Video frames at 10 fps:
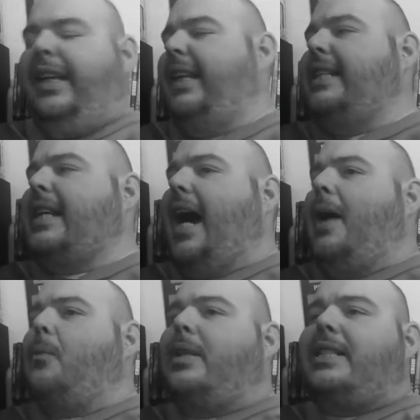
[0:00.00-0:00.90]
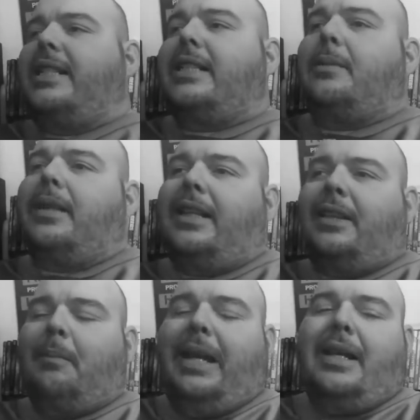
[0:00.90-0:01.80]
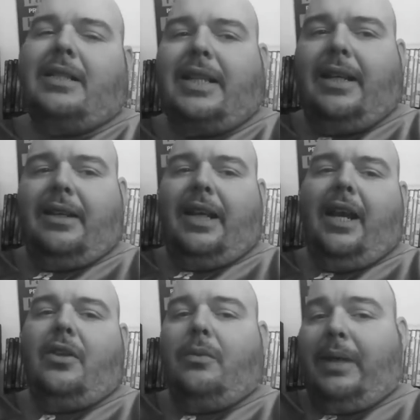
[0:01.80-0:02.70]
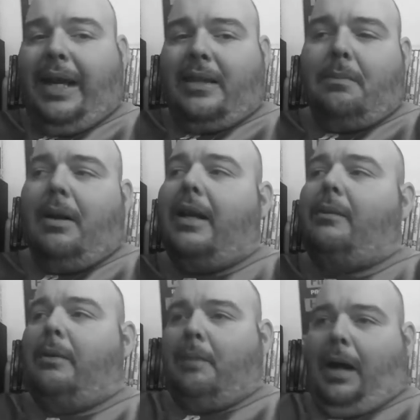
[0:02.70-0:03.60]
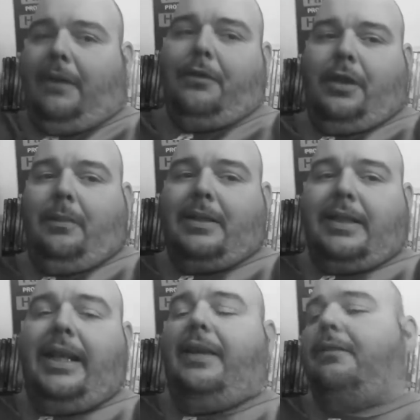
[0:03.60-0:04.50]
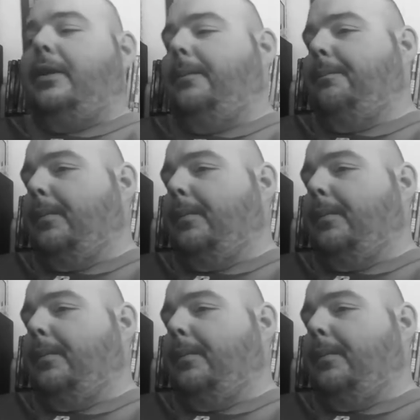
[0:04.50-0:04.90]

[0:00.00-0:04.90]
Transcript: Anytime we see something that made us think of the other and we had the money, we bought it for them as a gift.